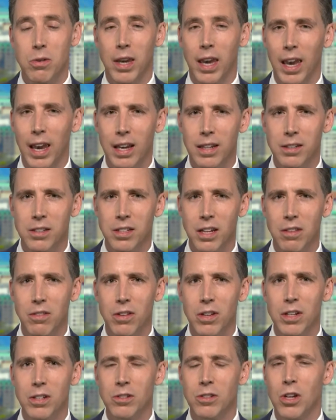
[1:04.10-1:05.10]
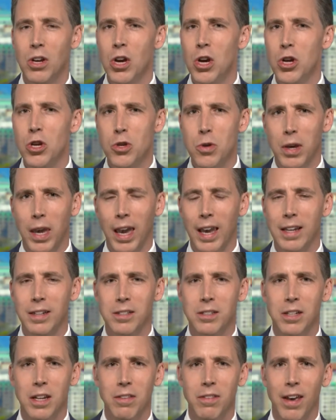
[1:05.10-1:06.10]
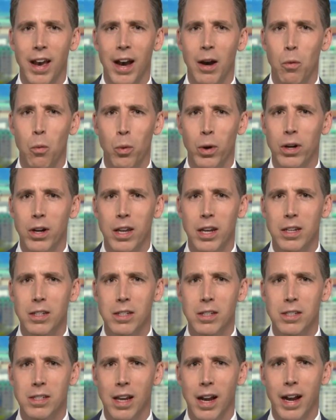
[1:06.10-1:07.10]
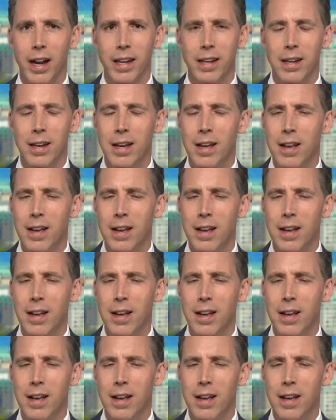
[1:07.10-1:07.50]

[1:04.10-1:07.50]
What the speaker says: can say this, you can't say that, we're going to decide,